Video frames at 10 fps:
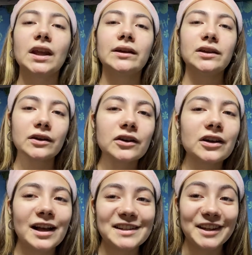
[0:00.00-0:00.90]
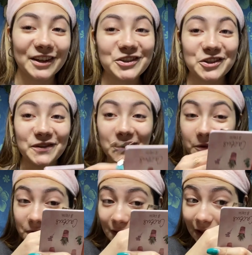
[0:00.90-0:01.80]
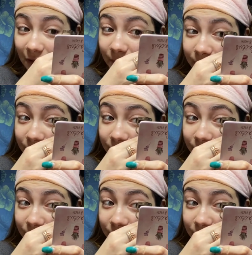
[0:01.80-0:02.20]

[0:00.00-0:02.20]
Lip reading: your girl has 100 of those now.